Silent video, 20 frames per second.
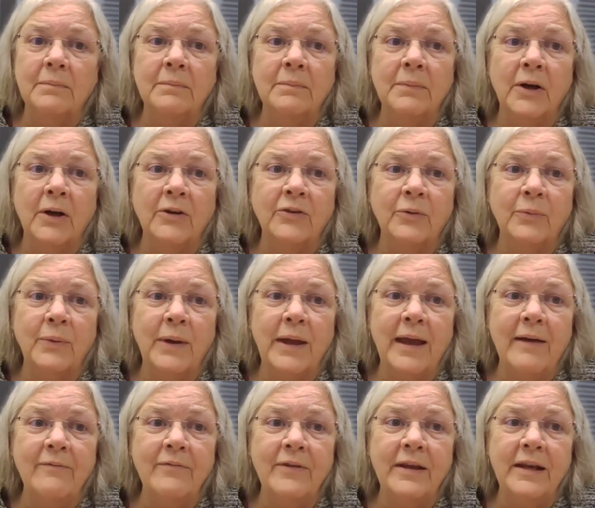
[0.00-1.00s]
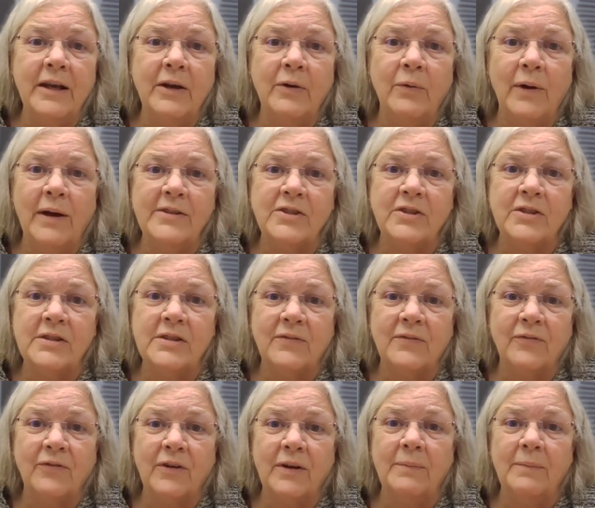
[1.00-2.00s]
Mark, do we have any questions
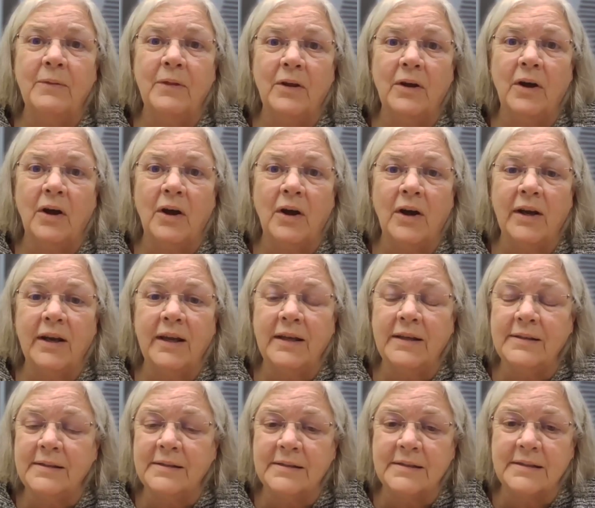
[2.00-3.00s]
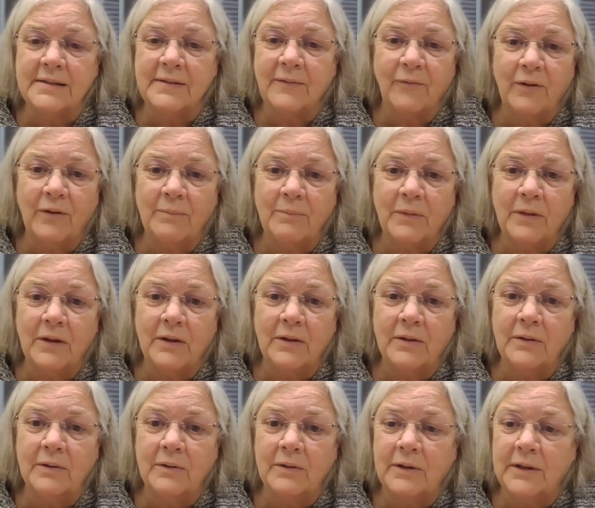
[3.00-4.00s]
from the audience, from
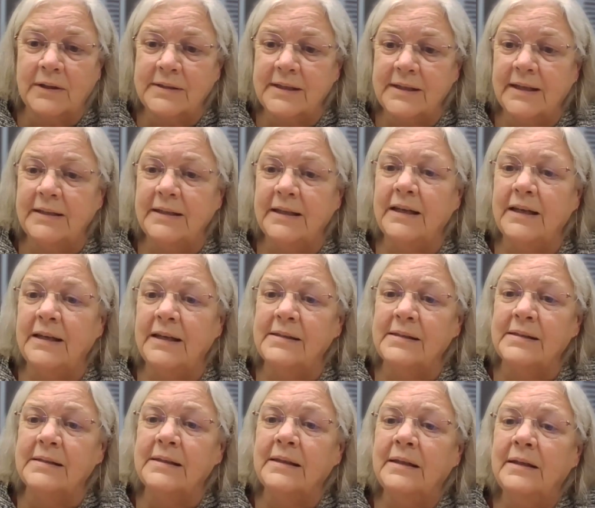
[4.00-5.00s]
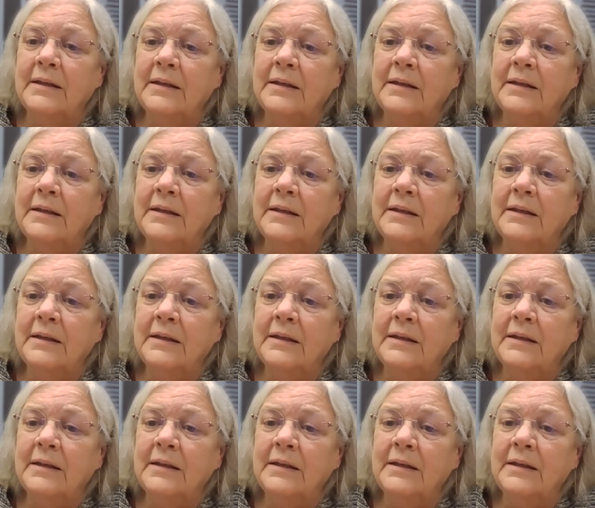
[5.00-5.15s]
the attendees?